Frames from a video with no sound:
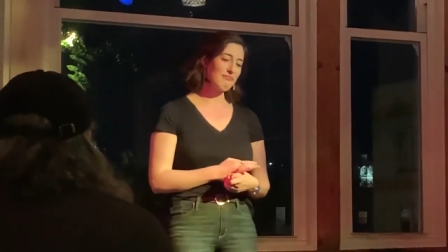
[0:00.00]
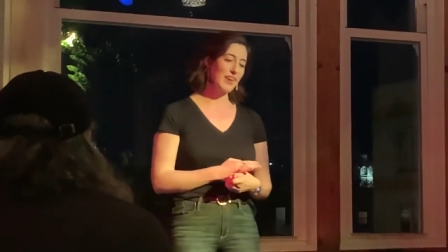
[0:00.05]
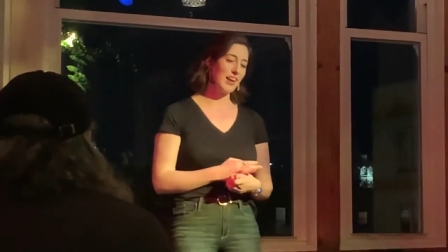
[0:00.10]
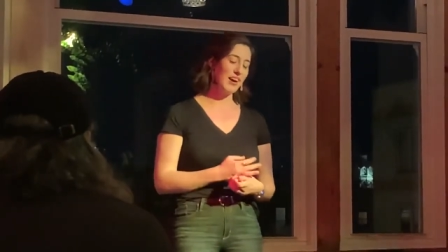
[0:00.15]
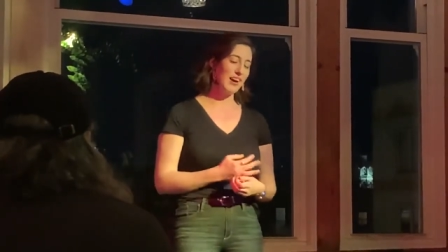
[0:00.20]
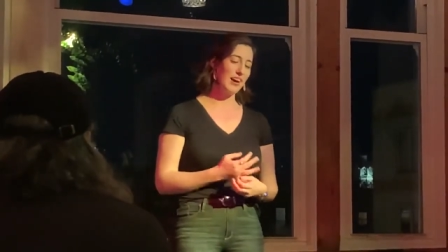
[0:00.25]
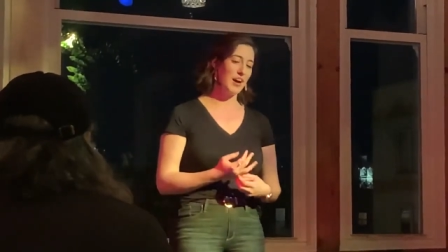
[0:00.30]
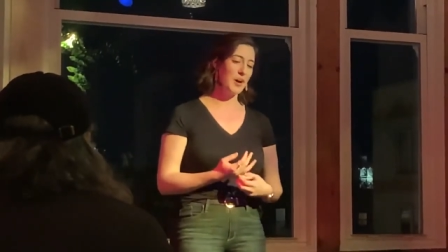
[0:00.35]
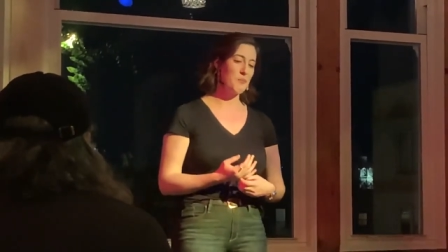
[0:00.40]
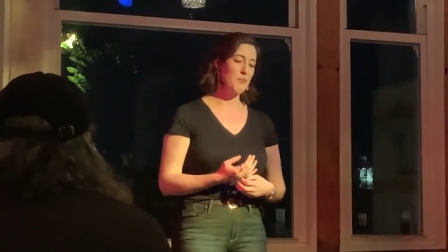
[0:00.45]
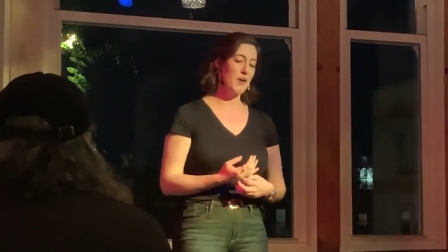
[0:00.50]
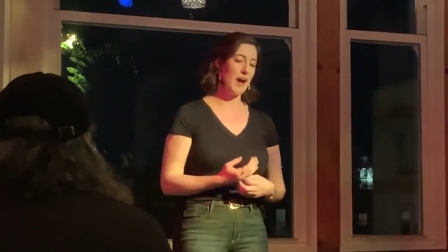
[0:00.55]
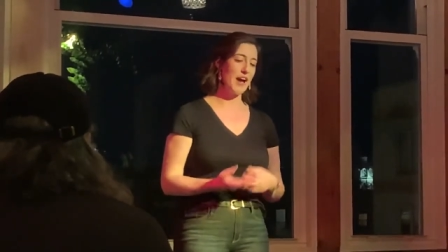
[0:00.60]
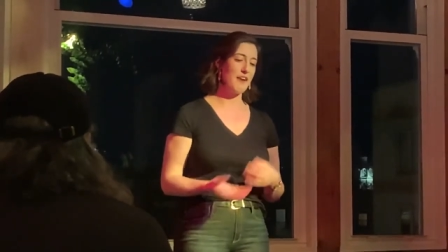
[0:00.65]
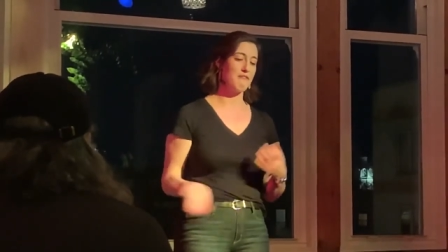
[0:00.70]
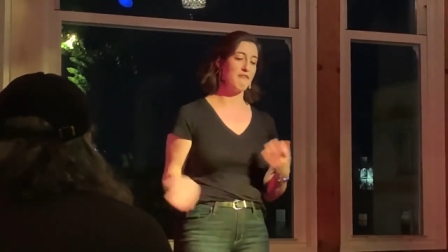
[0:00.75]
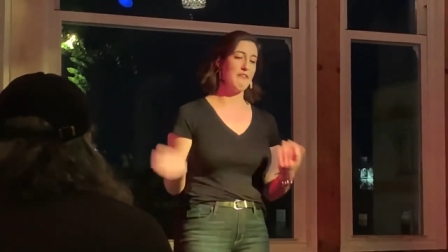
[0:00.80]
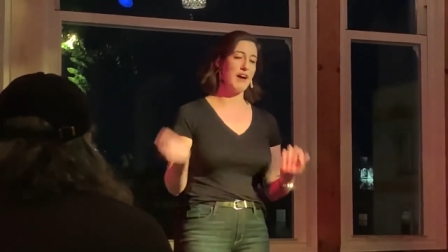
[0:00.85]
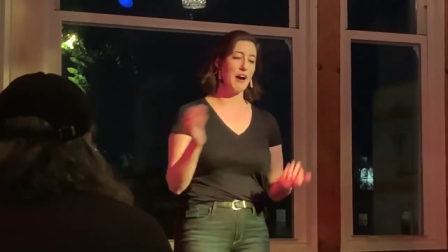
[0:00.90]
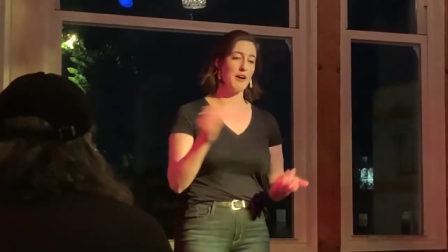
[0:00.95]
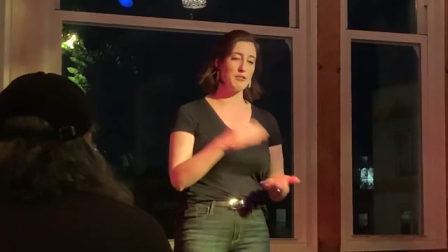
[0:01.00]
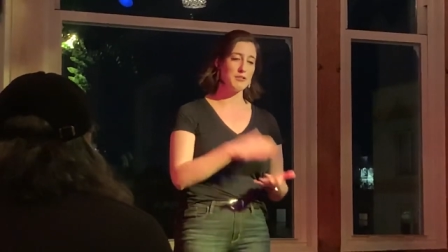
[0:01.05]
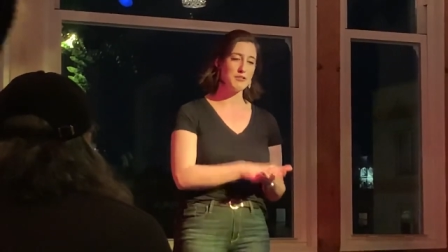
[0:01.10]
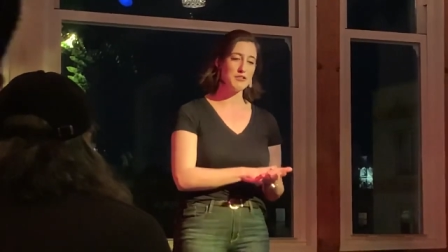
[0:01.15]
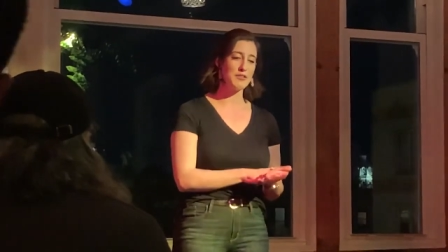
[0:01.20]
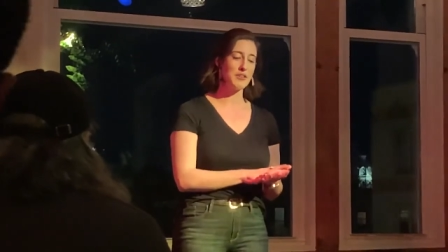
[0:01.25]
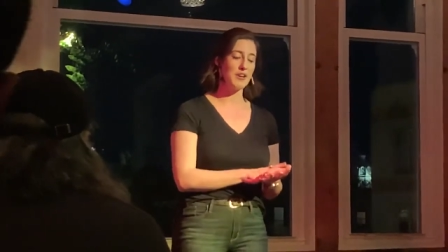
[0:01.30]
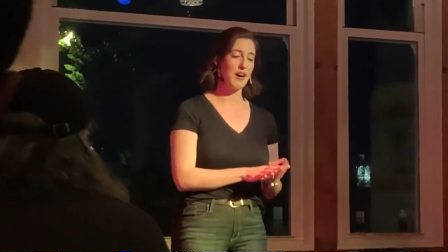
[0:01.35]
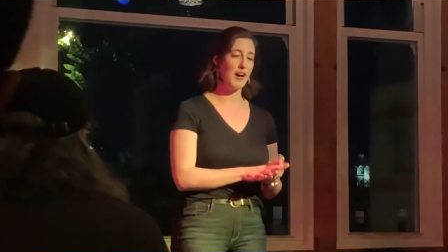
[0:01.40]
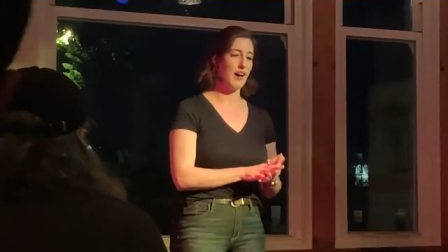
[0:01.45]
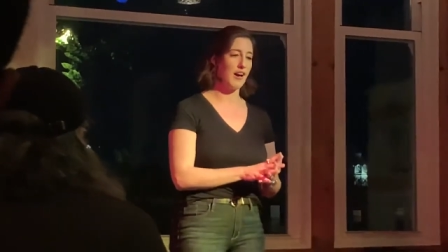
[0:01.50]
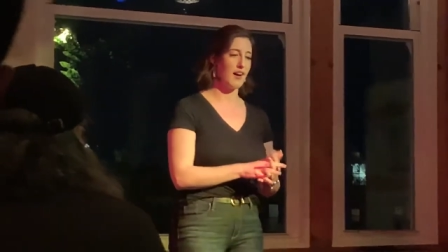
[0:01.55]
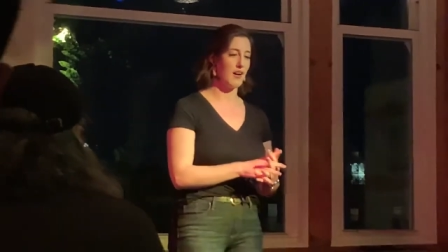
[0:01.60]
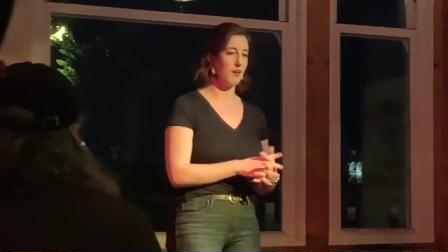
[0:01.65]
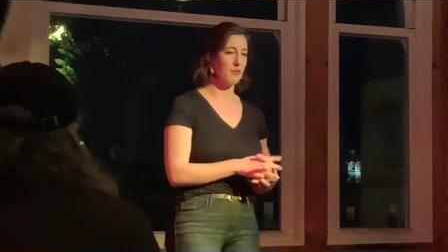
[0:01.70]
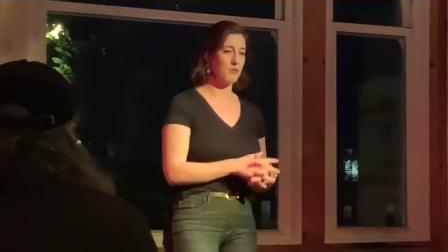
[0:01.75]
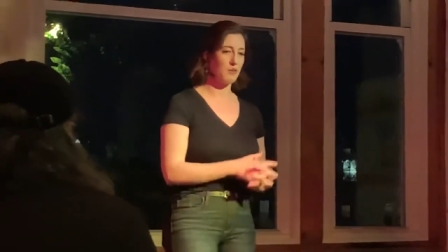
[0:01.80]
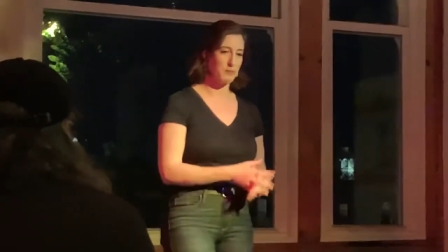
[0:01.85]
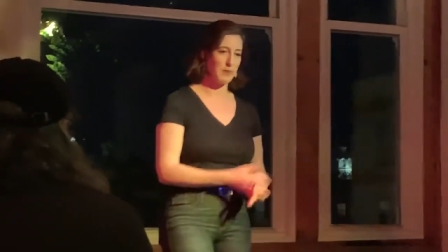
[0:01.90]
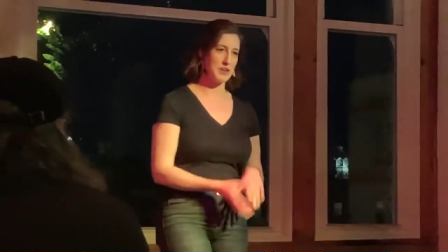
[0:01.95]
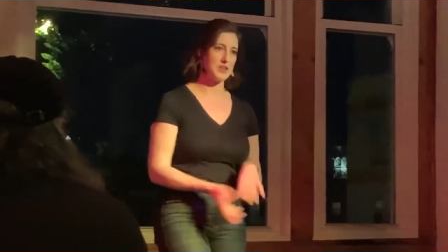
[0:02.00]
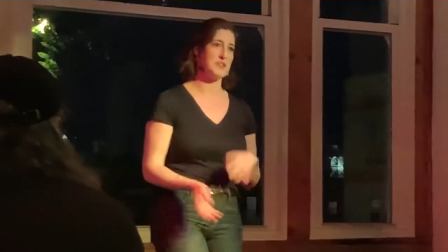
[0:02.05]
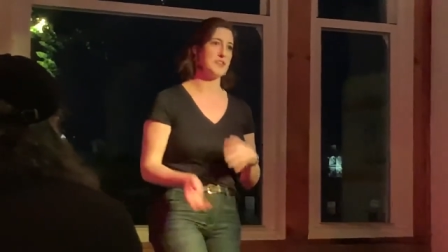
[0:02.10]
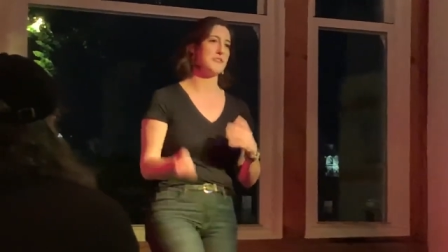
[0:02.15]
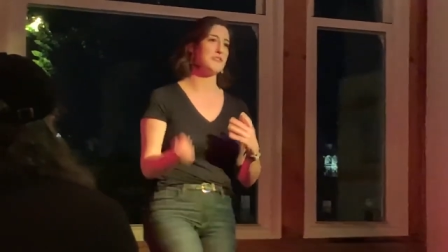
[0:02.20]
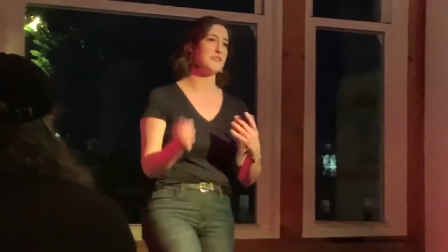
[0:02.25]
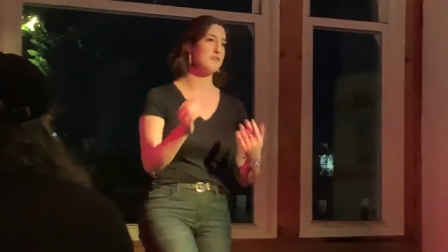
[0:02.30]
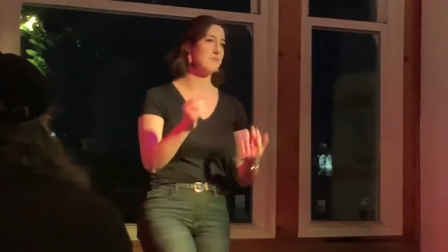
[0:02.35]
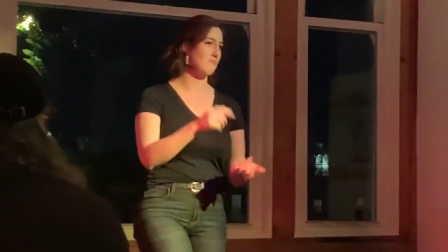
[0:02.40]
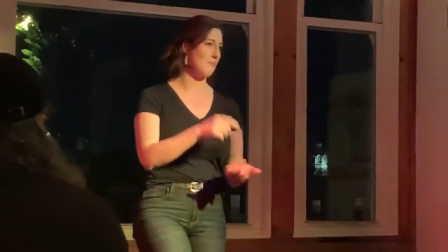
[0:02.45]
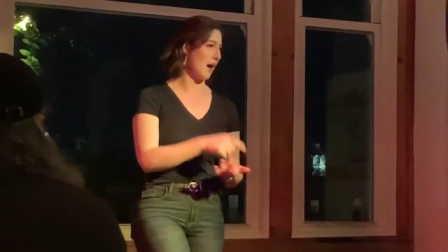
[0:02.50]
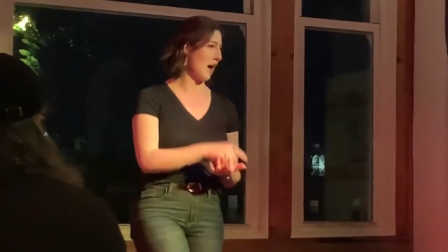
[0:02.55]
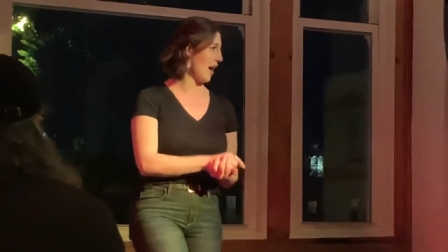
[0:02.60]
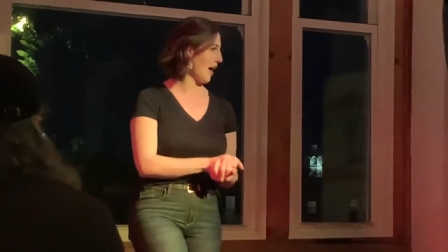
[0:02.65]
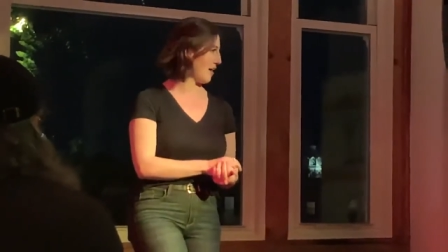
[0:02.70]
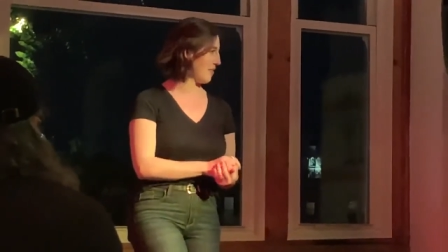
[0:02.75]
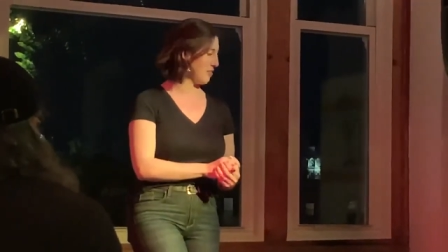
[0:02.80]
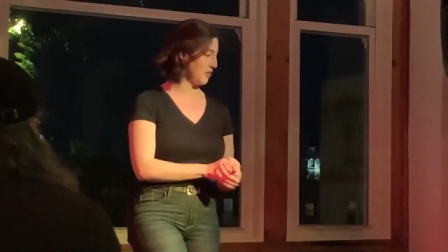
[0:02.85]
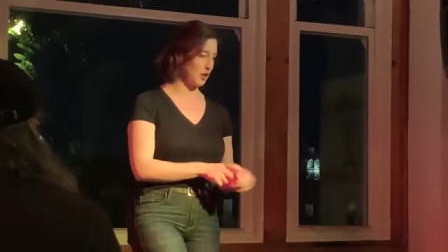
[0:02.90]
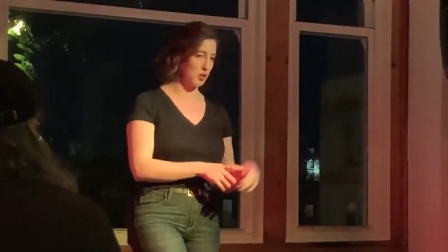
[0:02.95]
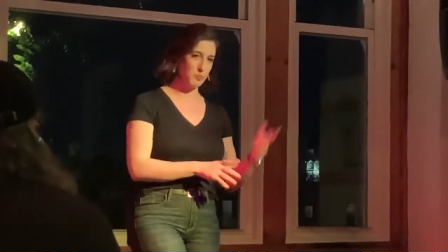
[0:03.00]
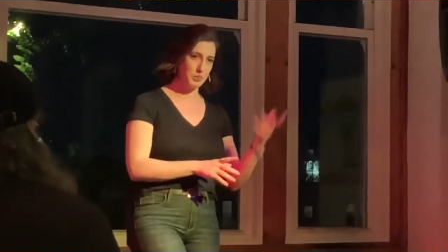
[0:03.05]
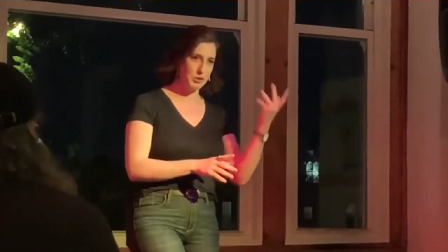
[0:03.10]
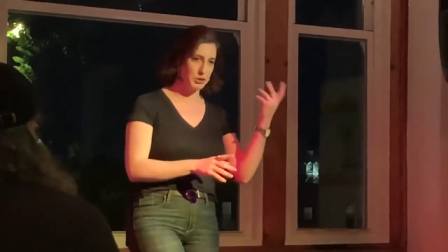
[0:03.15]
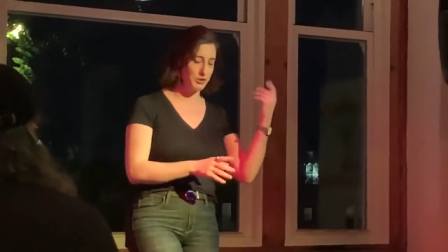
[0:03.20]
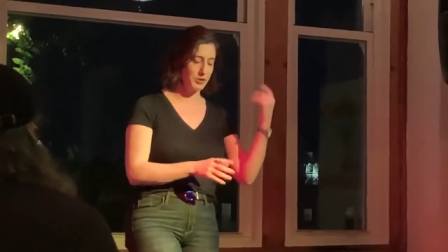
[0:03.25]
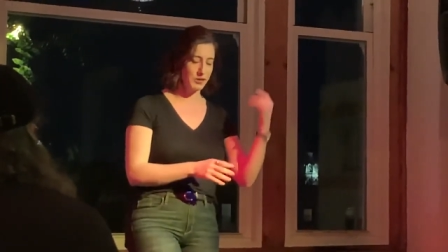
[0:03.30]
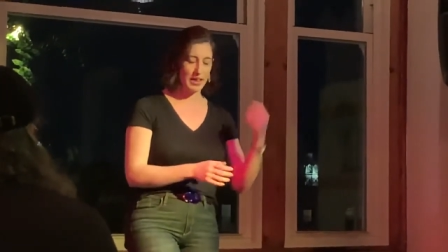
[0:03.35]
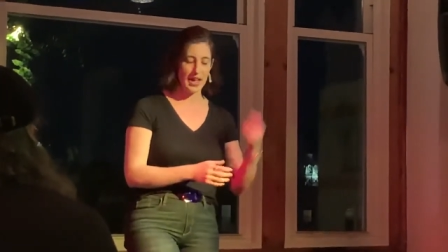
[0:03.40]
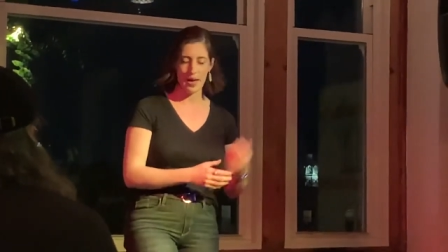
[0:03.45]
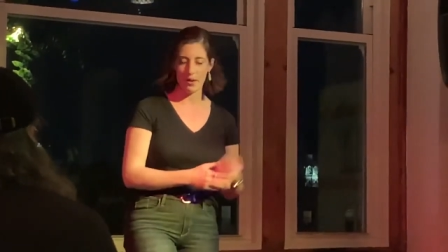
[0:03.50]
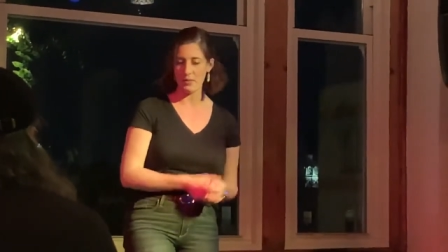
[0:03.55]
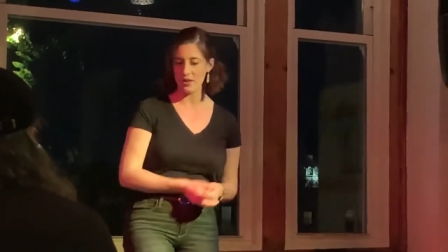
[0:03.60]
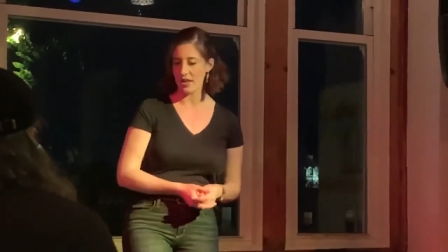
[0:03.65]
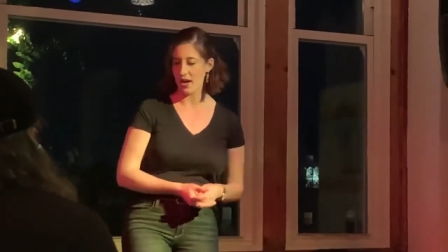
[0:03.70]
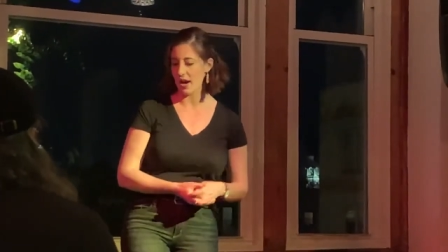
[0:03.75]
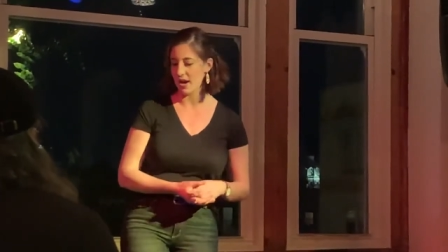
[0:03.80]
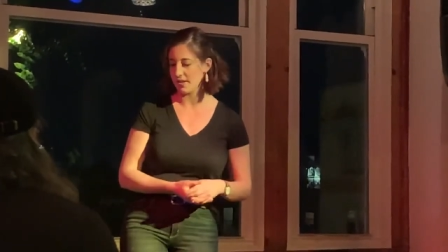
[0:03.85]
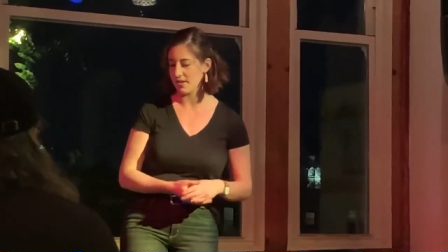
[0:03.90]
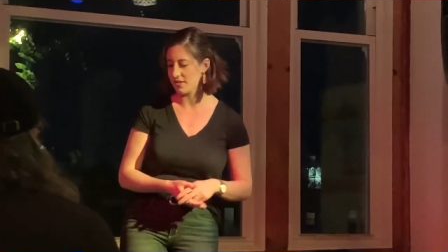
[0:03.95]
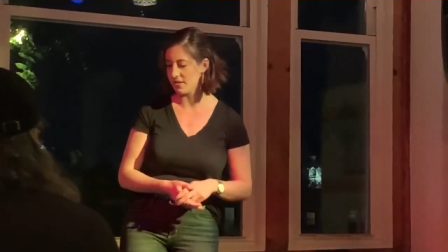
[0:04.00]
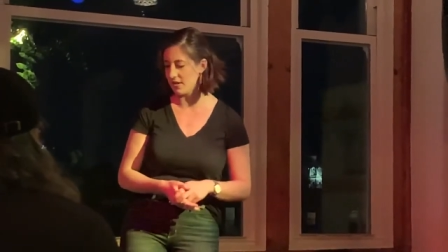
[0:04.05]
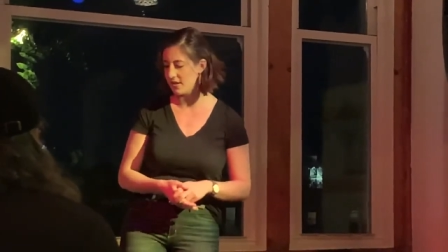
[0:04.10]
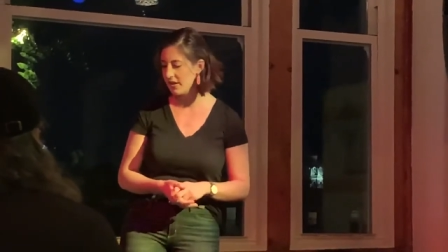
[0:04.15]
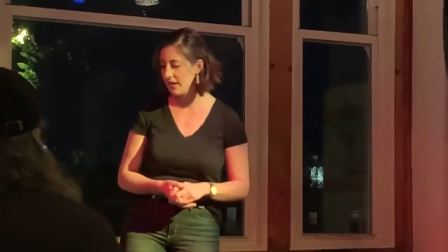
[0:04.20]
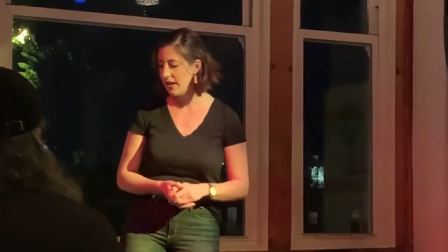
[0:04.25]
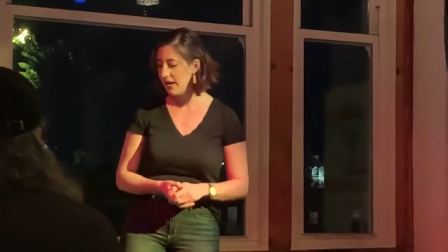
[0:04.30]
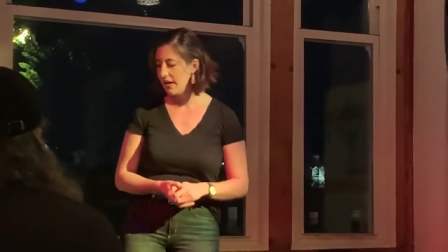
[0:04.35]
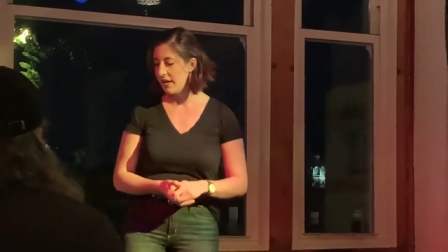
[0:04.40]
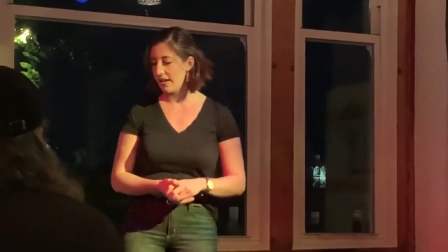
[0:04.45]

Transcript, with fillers: I found Roberto at the computer lab in the hostel.